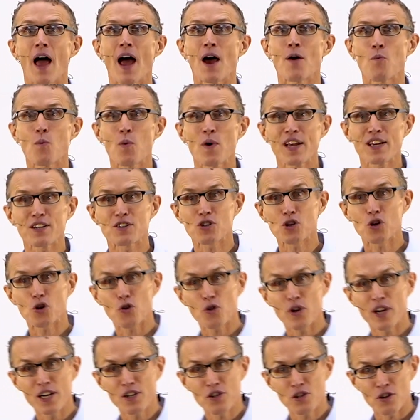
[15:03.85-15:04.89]
And we as
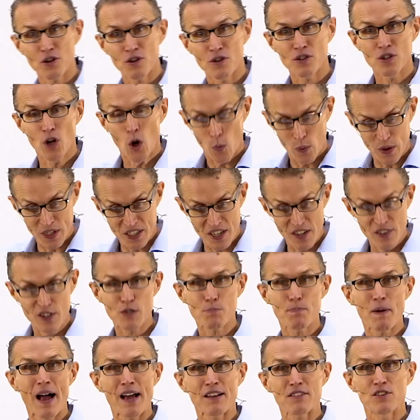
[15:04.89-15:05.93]
creatures, we see in
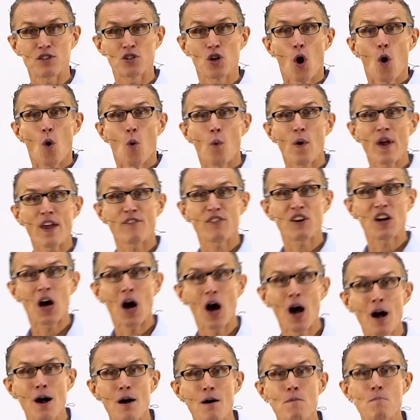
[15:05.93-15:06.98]
this passage, we have
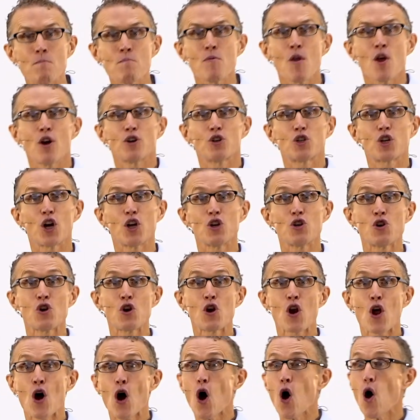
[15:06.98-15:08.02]
come to
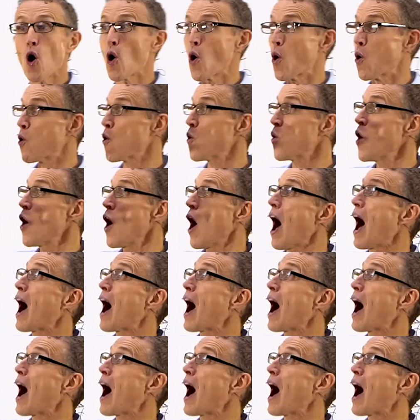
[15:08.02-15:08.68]
know